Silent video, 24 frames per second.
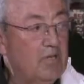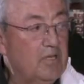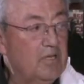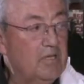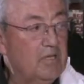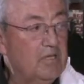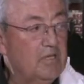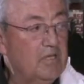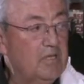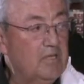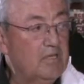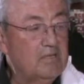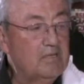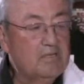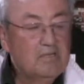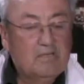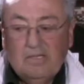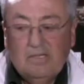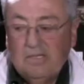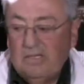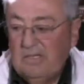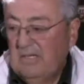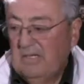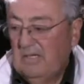And
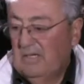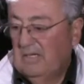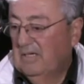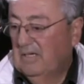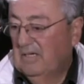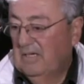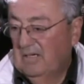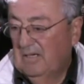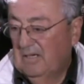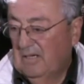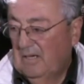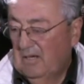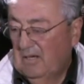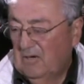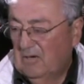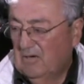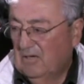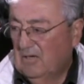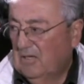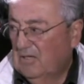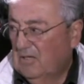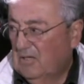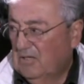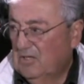uh, I
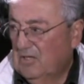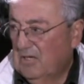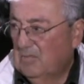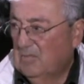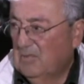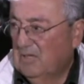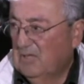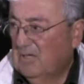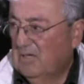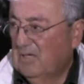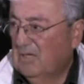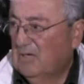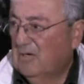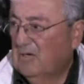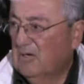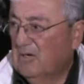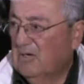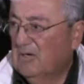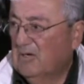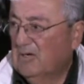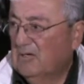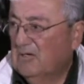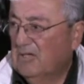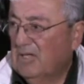heard the gentleman
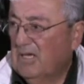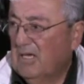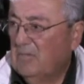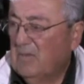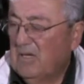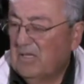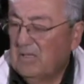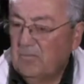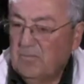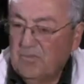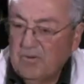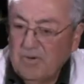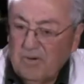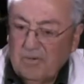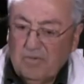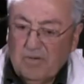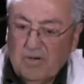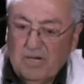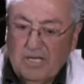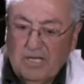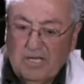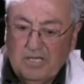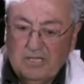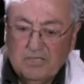earlier today about
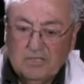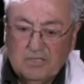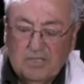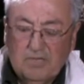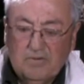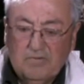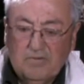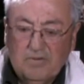pre-running and stuff, you